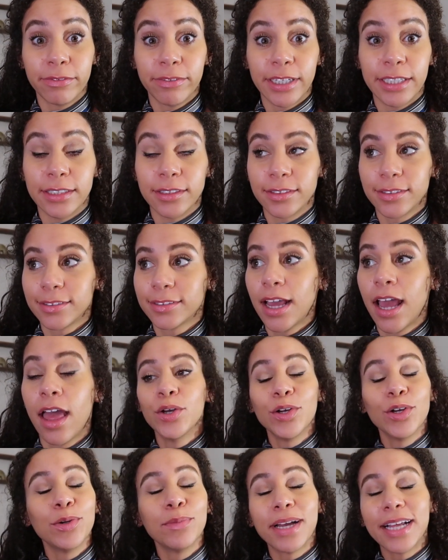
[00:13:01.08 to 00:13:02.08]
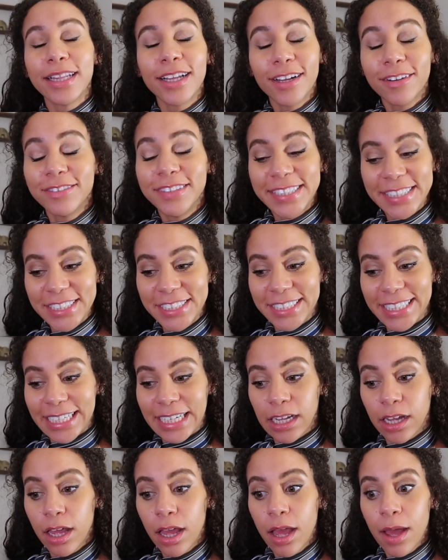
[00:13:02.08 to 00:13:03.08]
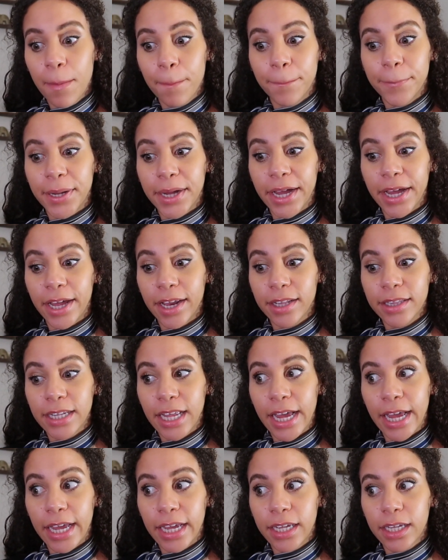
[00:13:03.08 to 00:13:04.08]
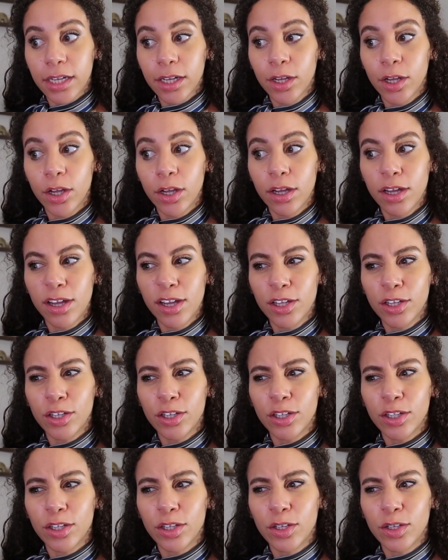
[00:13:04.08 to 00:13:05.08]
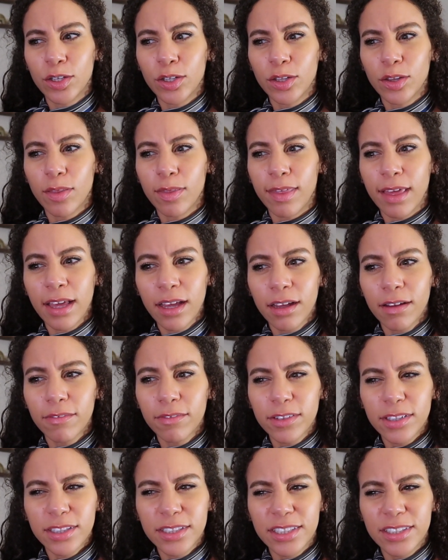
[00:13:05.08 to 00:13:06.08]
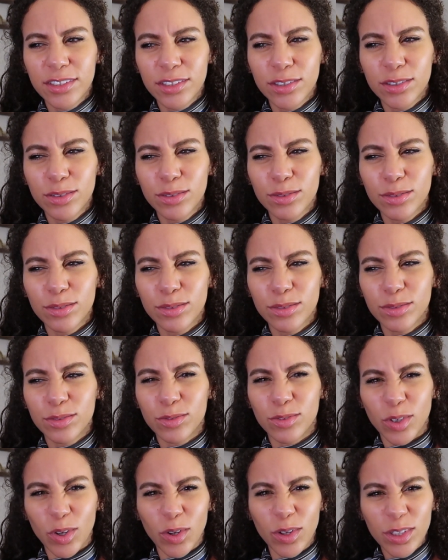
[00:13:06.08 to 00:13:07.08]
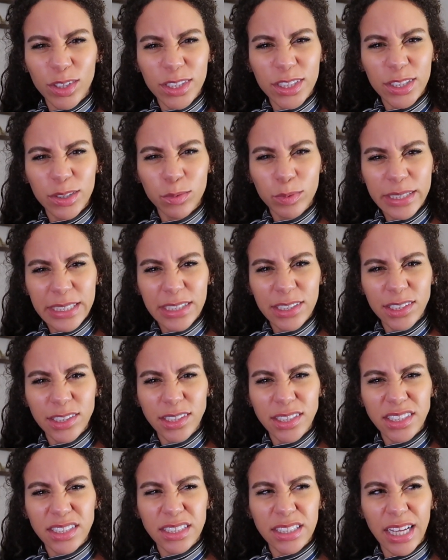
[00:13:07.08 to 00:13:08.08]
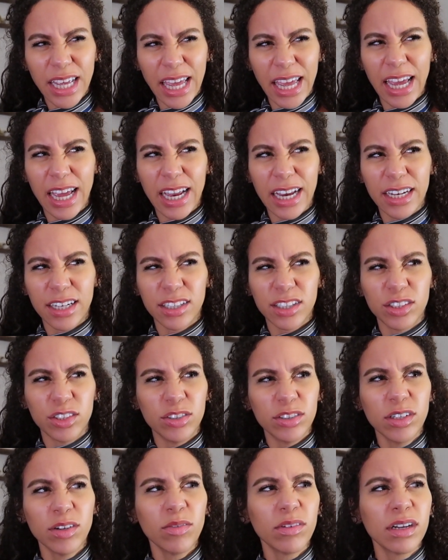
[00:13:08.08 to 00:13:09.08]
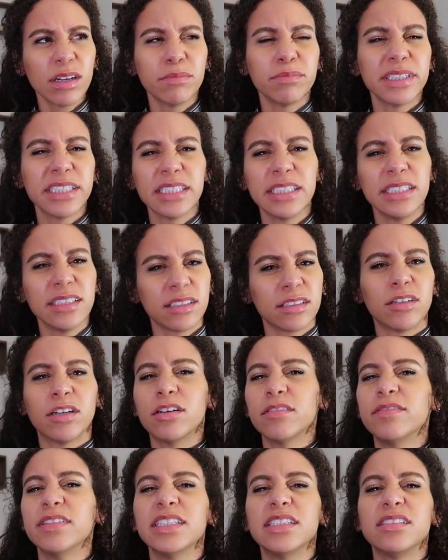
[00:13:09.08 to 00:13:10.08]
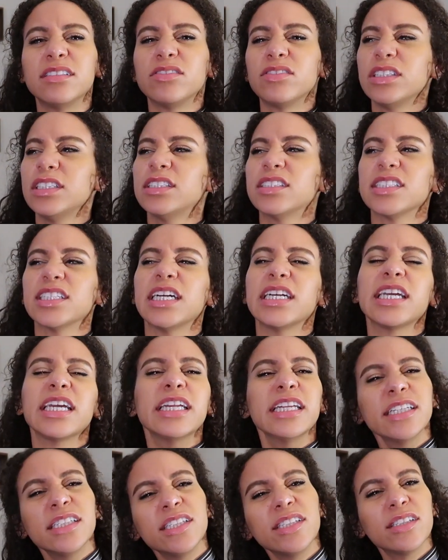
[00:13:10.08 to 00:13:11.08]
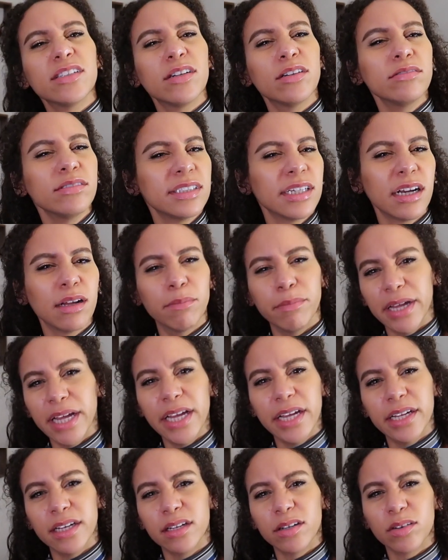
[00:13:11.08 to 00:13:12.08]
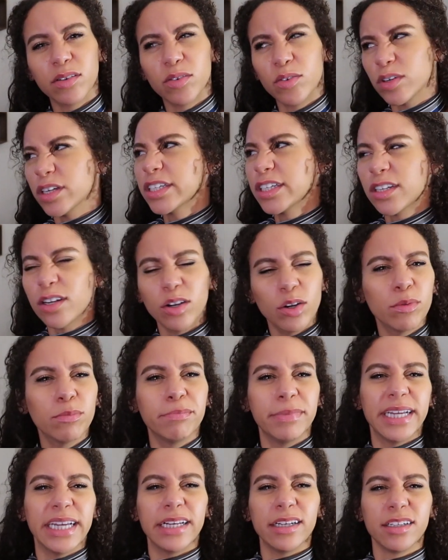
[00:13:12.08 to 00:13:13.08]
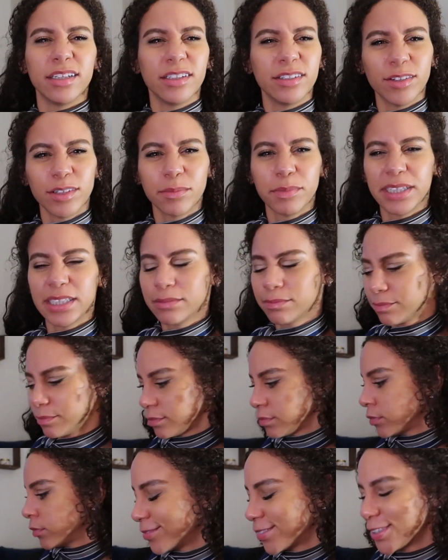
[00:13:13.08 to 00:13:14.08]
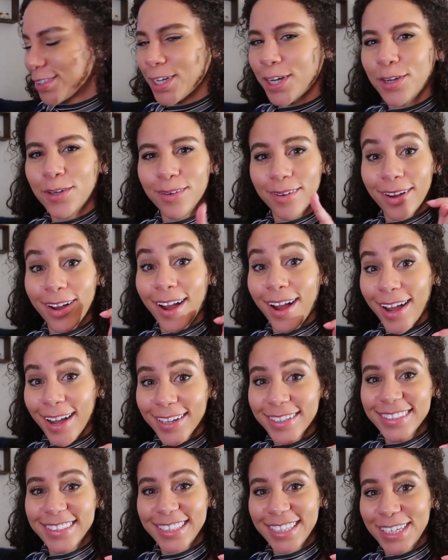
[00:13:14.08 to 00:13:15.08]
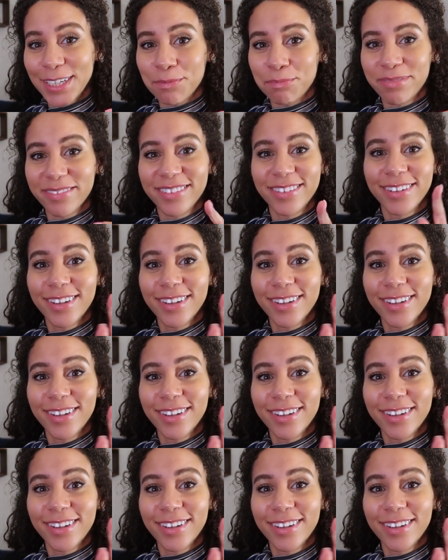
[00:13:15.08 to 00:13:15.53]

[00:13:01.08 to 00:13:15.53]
friends whom I love dearly, but like, think of the little roller wheels, and you don't want to bring these COVID streets like into your hotel bed or your home bed, you know what I mean? So hot tip,